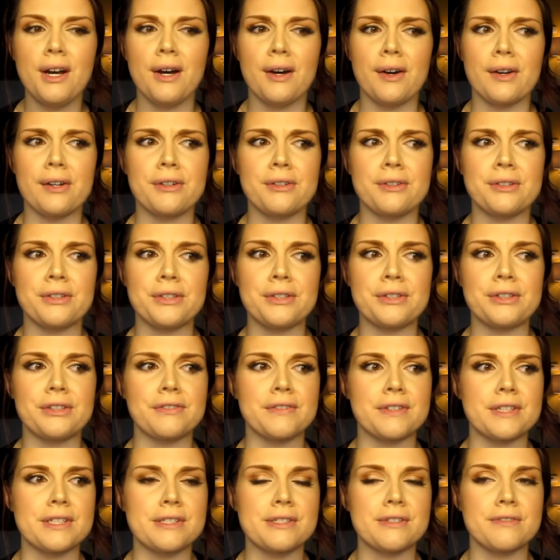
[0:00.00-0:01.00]
I don't know
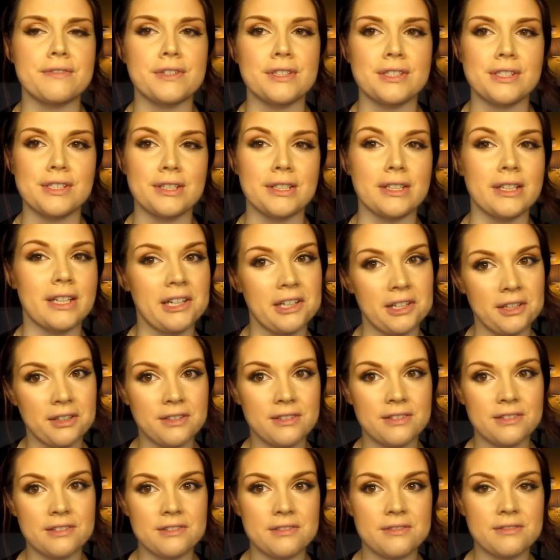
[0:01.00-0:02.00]
if it's officially yet
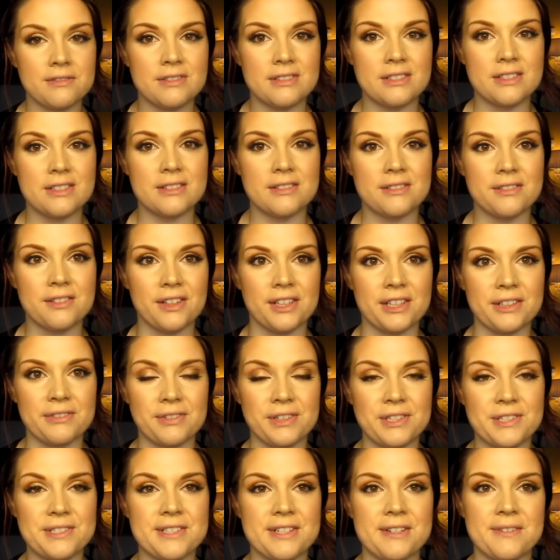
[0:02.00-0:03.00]
like
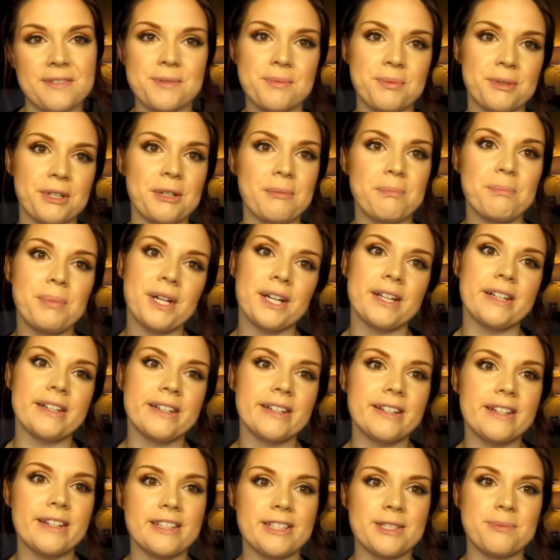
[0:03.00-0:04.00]
first day of spring, but
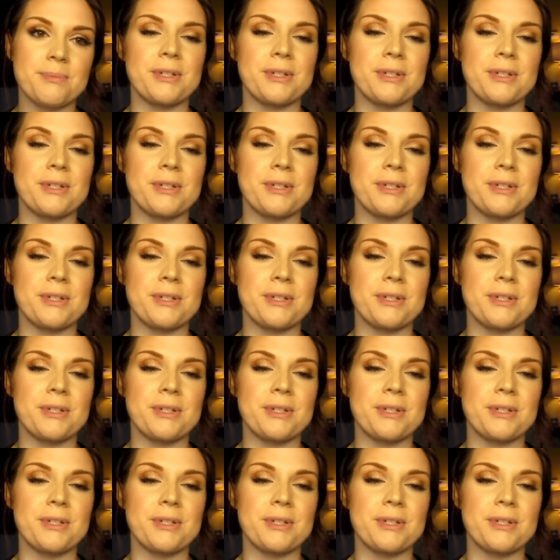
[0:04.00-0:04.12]
it's